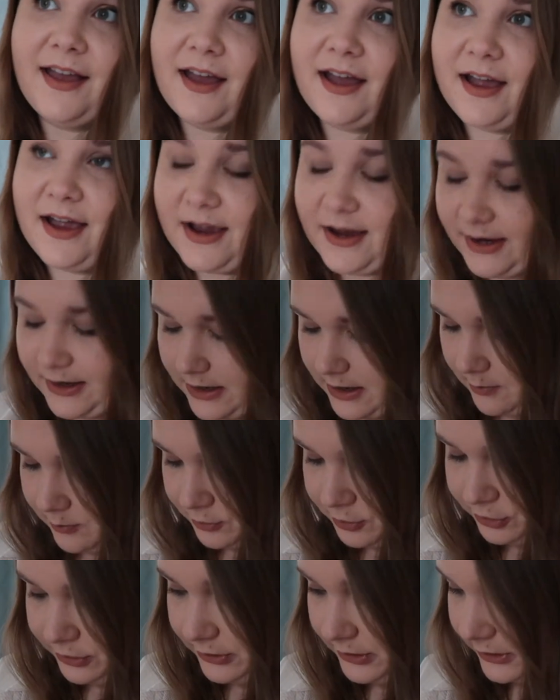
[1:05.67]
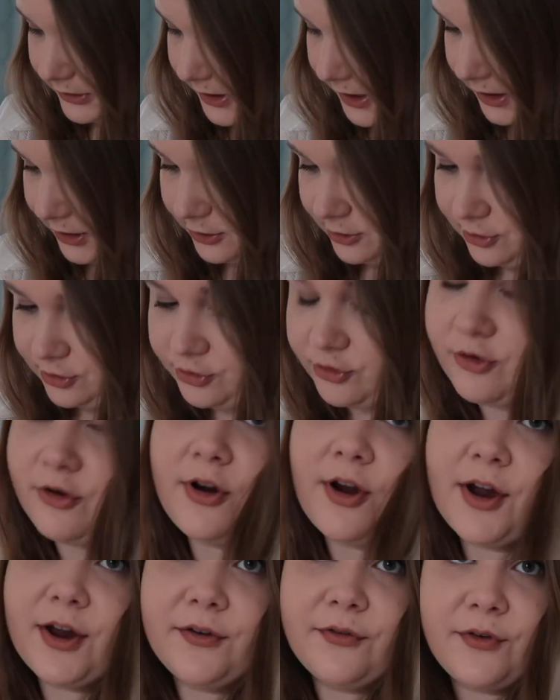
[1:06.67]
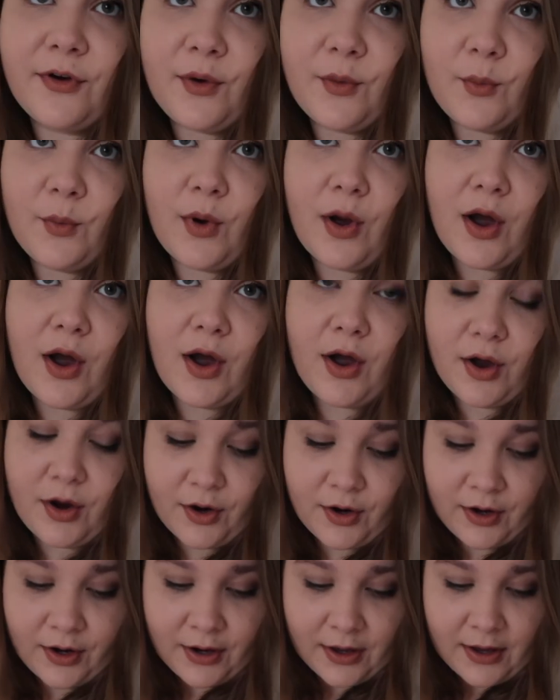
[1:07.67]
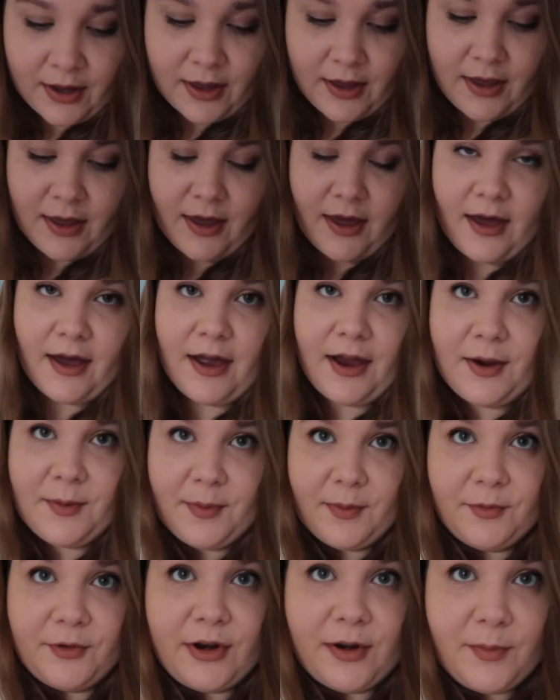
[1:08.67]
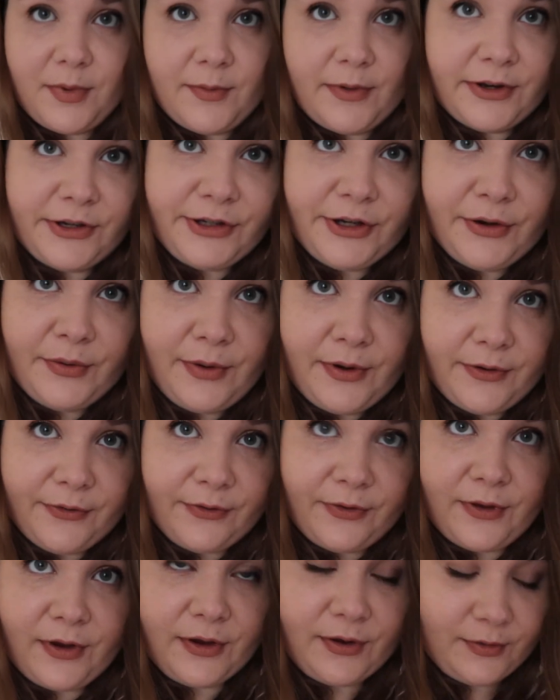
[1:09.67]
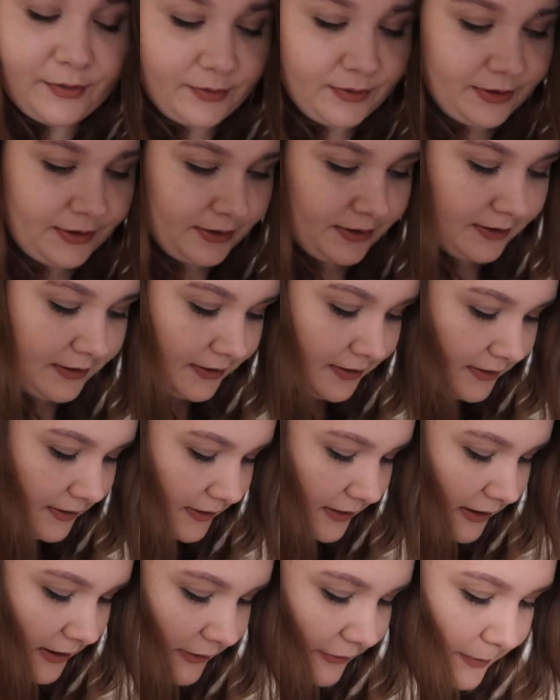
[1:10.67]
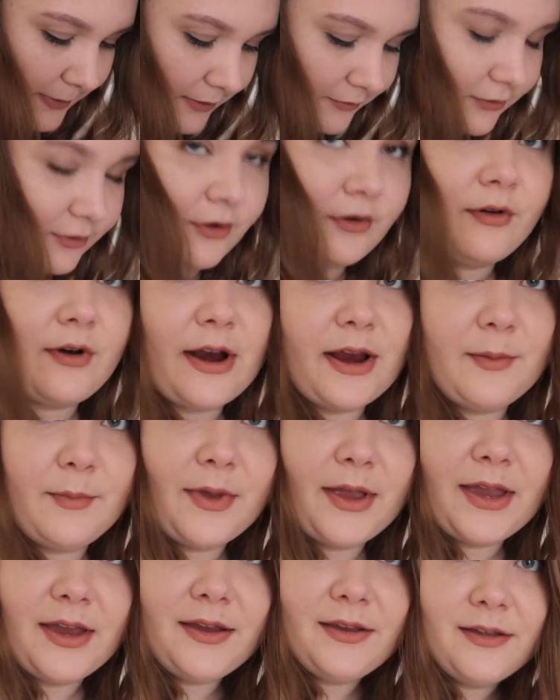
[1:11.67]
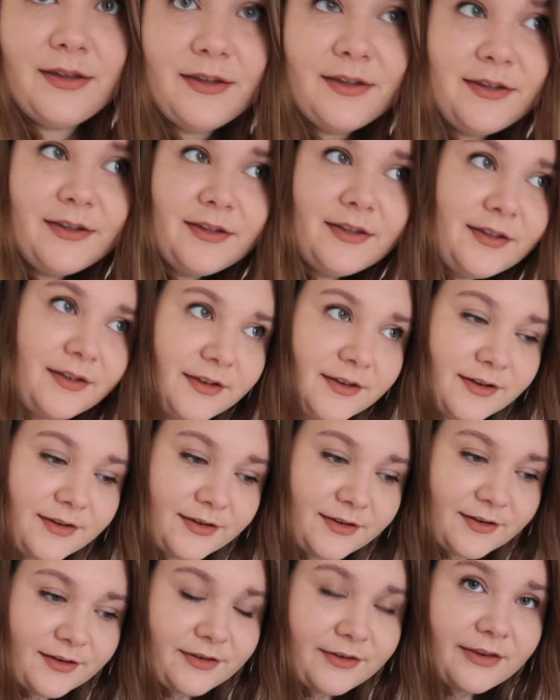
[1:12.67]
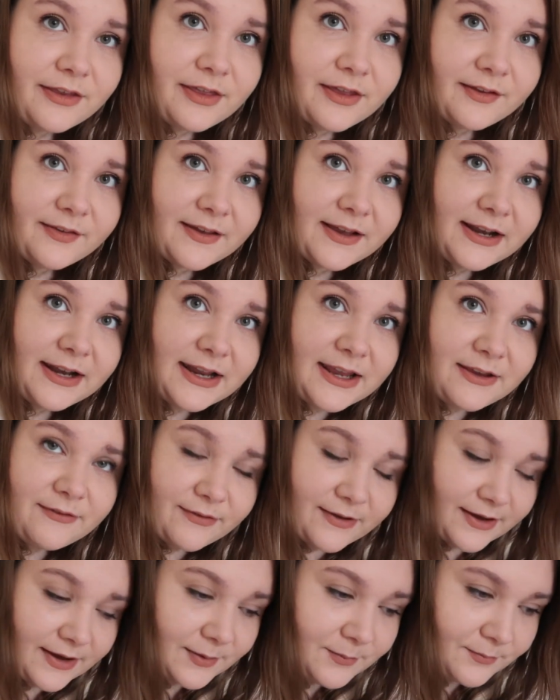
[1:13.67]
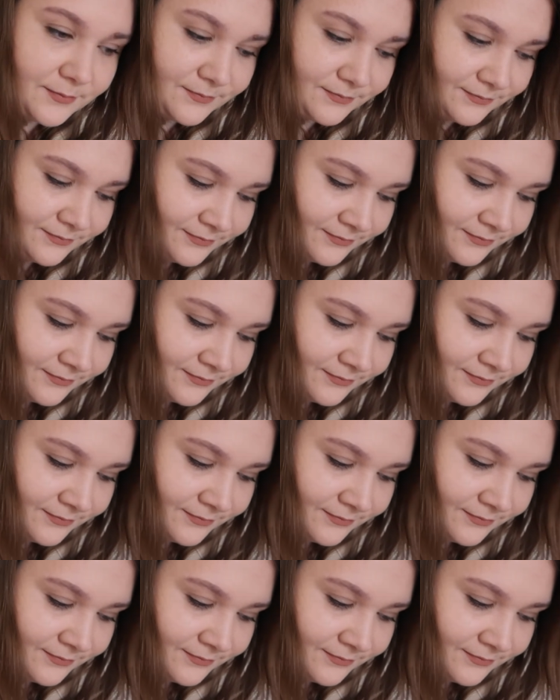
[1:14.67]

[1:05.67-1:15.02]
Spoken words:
I am just gonna take Troy for a walk. I'm trying to put my shoe on, so he's about to cry at me because he thinks I leave him.